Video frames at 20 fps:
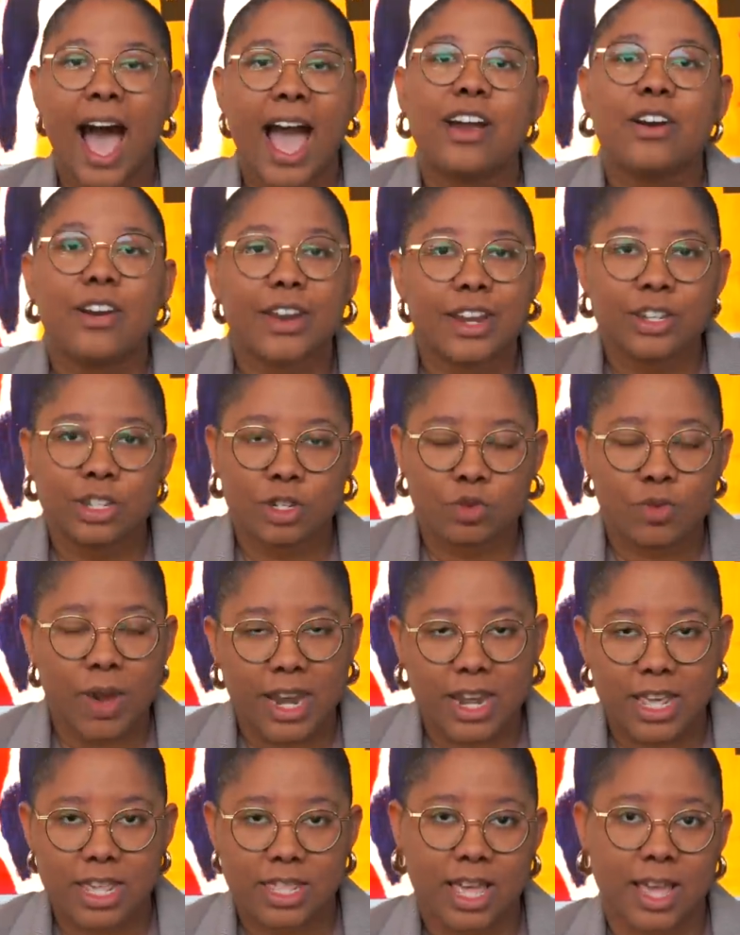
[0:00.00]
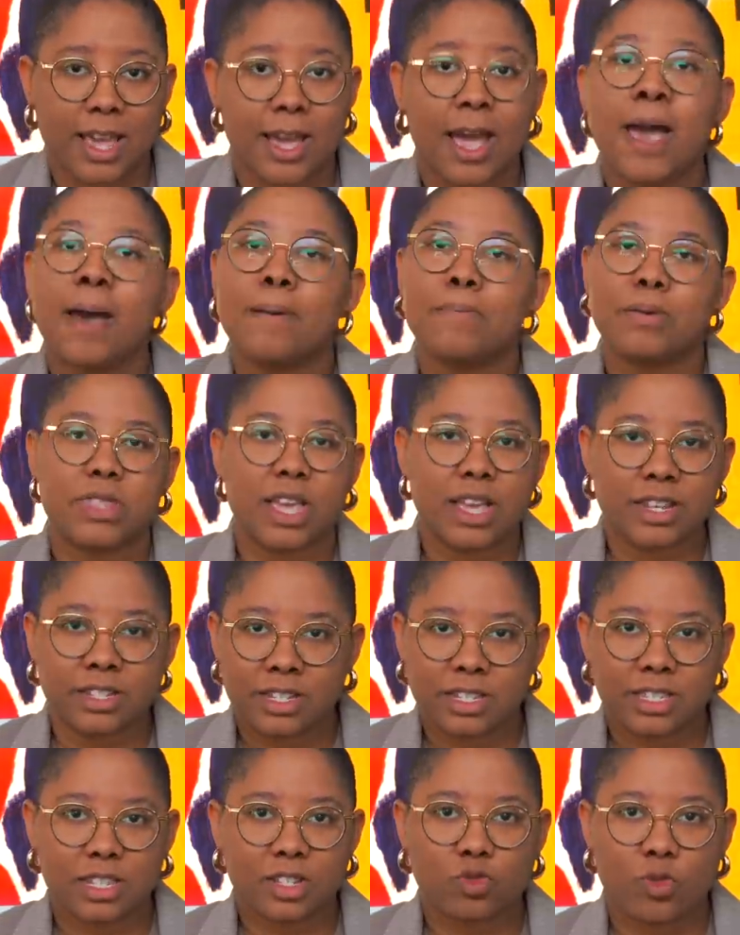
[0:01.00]
I couldn't do anything. But
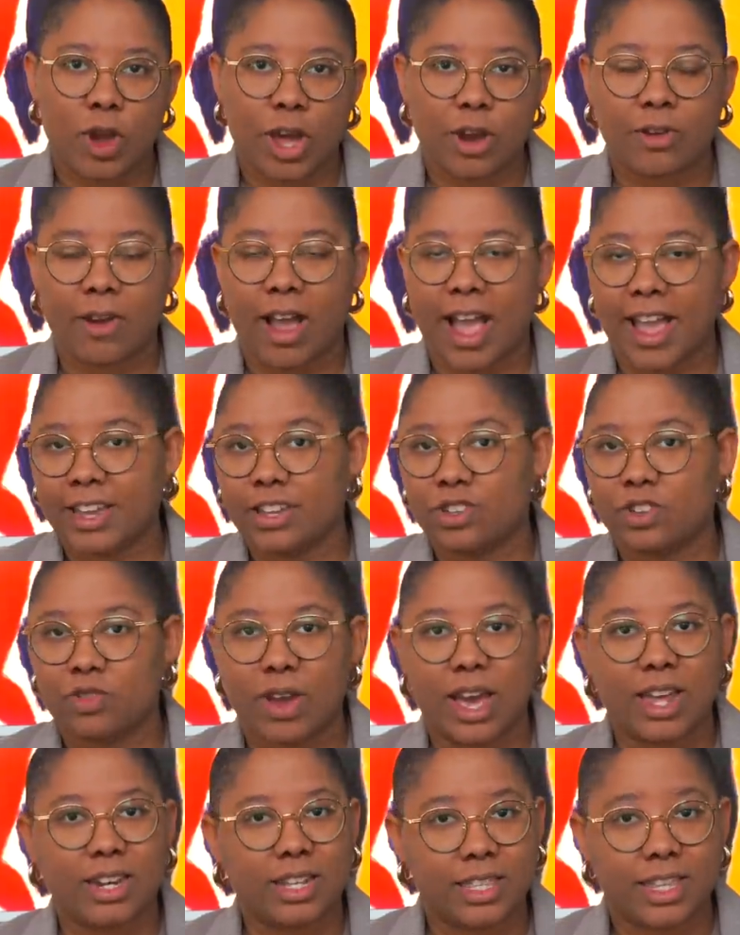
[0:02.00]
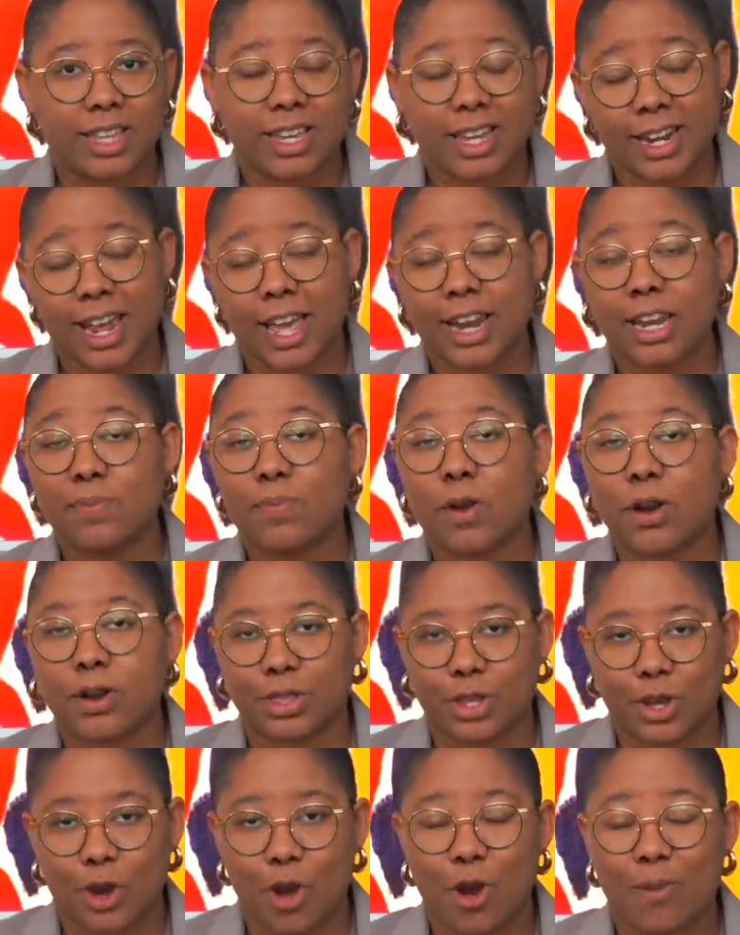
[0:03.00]
thanks to this router, I can do anything in any part
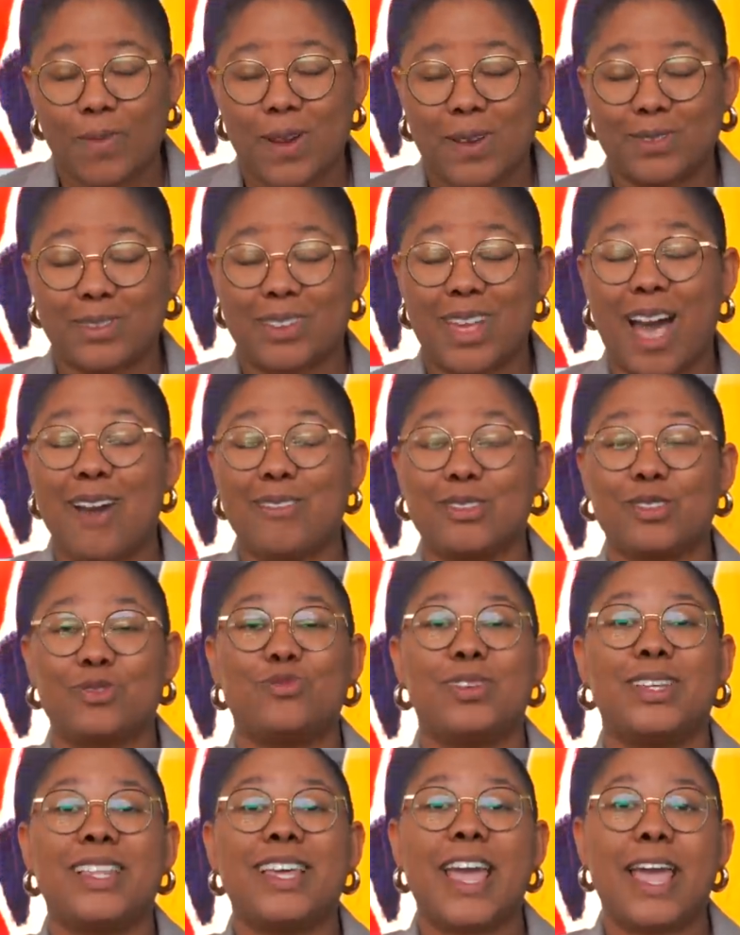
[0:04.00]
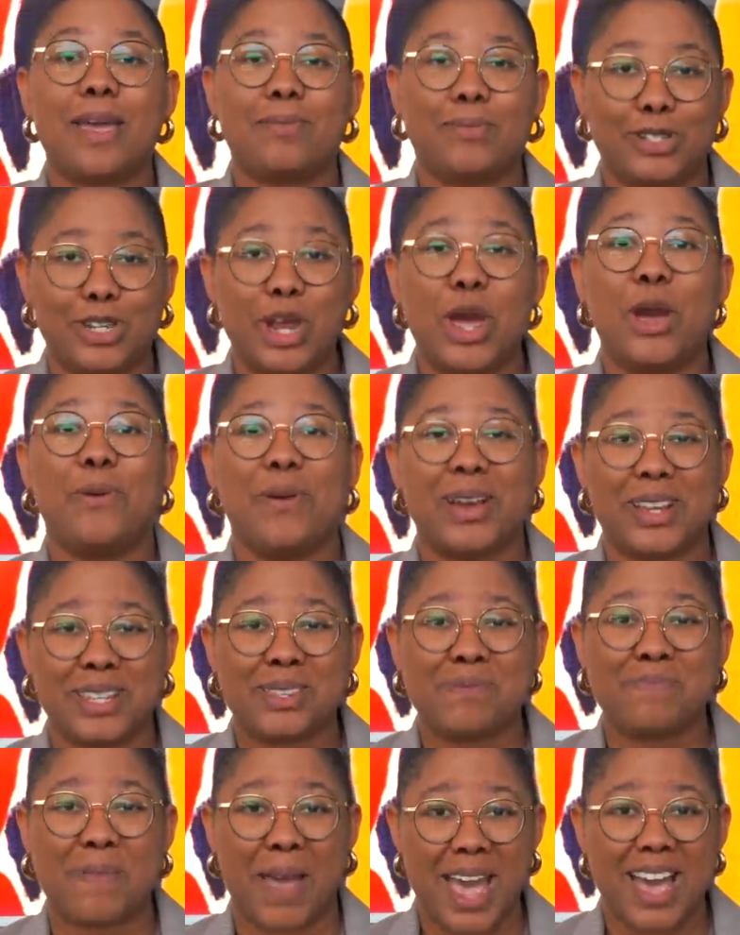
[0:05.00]
of the home. I was I was really able to
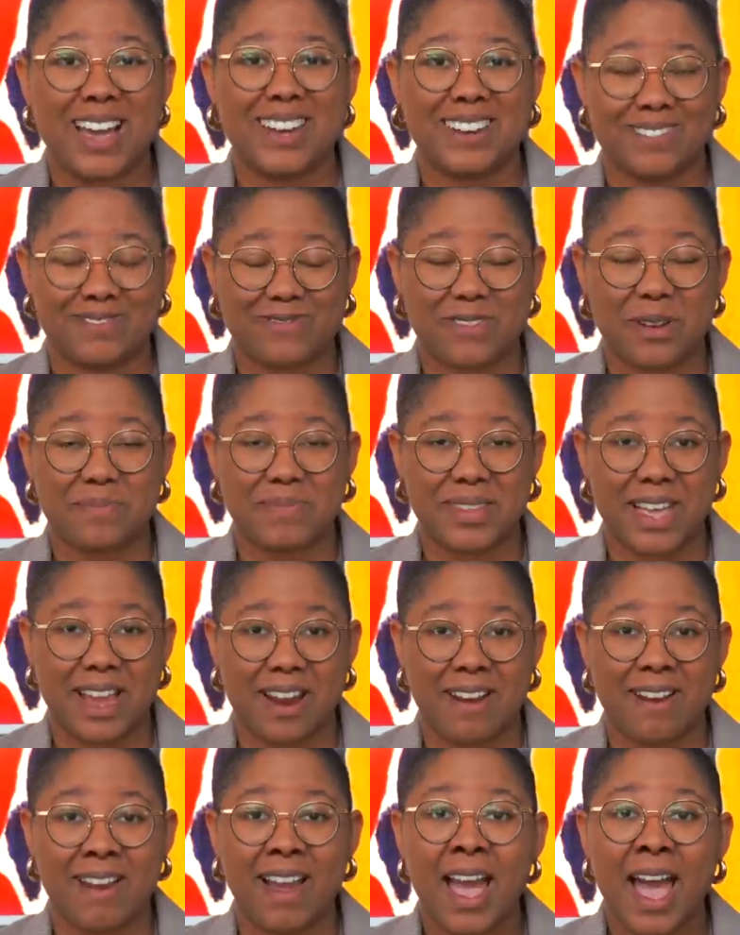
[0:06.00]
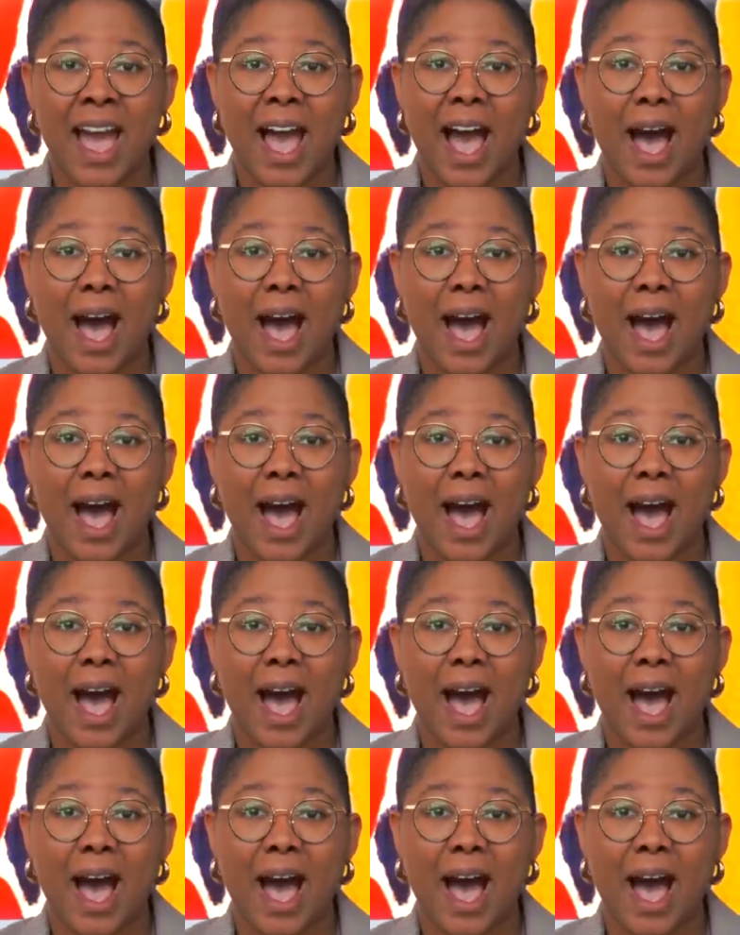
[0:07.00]
expand from there.